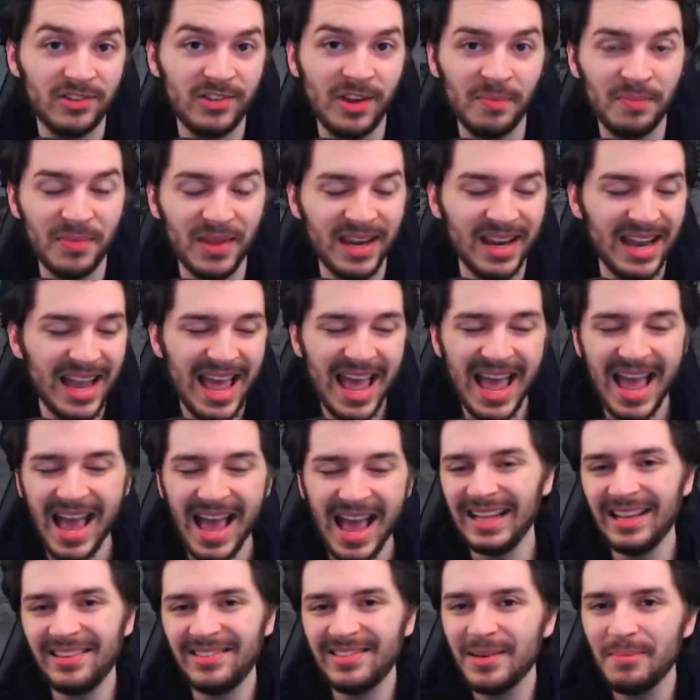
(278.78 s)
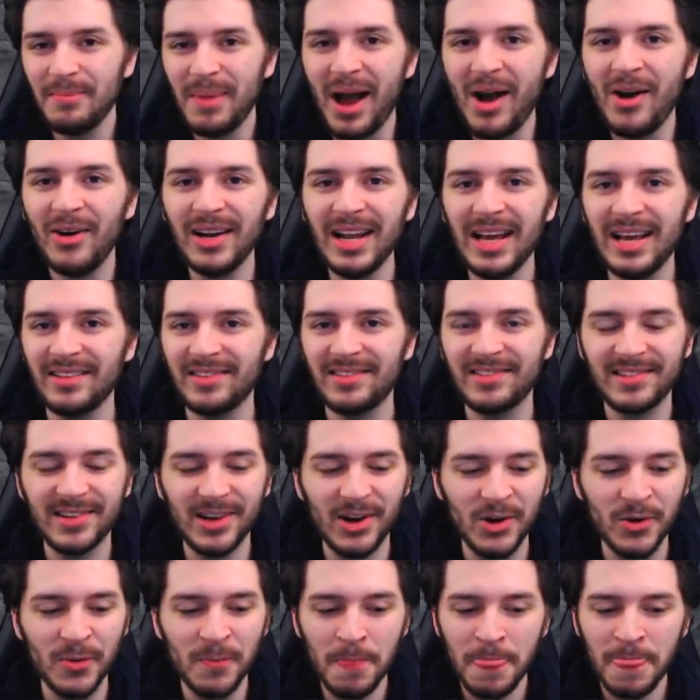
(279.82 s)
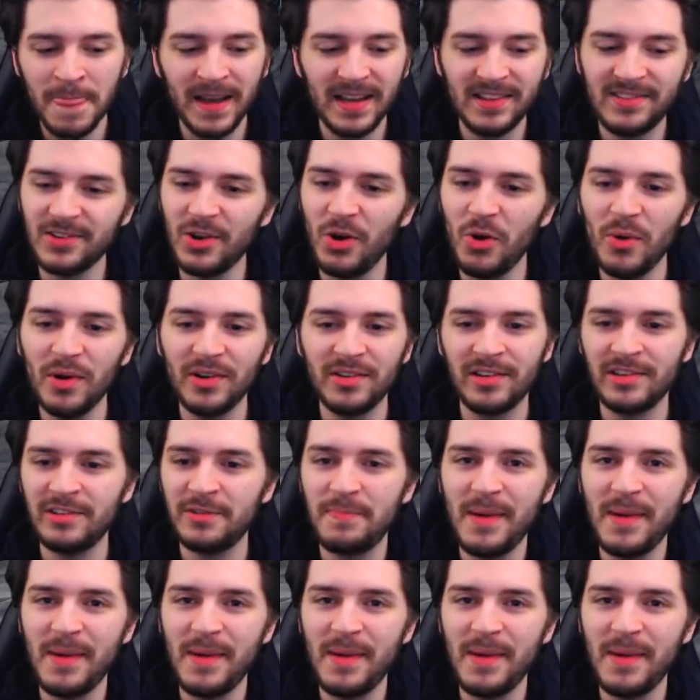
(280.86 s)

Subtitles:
or something, and that's about it. So it's always a